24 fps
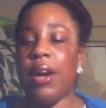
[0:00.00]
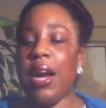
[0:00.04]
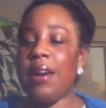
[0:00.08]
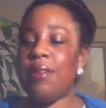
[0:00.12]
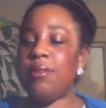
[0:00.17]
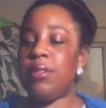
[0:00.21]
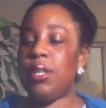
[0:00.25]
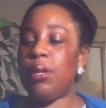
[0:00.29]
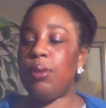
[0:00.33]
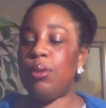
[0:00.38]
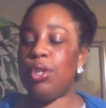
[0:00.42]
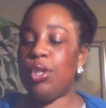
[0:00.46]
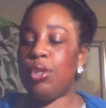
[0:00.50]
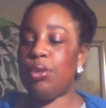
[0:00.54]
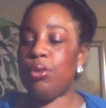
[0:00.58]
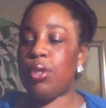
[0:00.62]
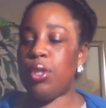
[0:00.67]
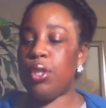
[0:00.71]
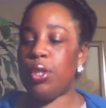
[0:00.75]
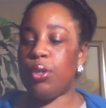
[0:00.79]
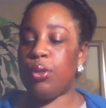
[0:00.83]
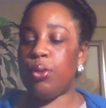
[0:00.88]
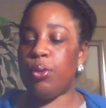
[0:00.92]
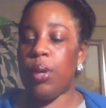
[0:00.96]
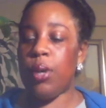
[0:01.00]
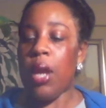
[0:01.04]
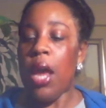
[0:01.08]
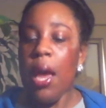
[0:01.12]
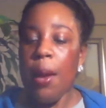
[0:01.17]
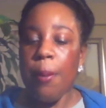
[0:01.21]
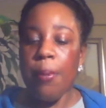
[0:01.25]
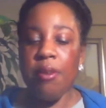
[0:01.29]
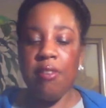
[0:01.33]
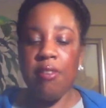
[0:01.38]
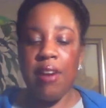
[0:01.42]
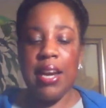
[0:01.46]
I'll deal with you soon.
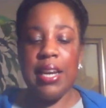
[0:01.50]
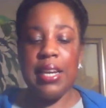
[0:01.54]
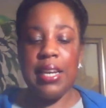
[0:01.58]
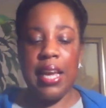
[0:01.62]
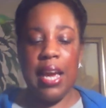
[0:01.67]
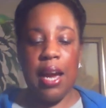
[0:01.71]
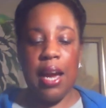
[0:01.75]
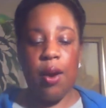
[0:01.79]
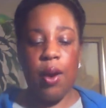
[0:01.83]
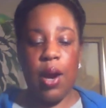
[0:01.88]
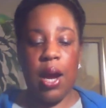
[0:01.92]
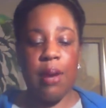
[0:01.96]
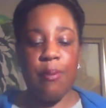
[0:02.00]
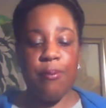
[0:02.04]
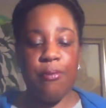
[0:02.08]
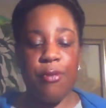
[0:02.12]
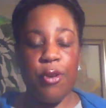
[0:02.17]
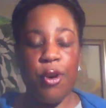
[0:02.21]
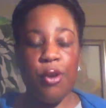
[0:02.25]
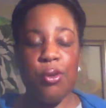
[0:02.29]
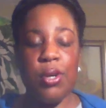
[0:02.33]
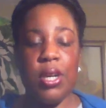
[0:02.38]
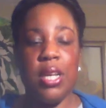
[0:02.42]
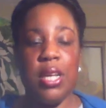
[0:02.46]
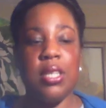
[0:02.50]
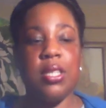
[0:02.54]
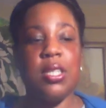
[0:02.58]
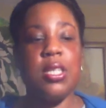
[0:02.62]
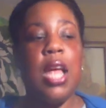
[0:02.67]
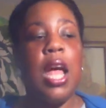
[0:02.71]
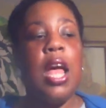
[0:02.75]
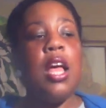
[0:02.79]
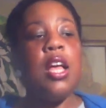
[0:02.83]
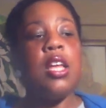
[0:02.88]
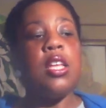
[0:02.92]
But right now, I'm focused.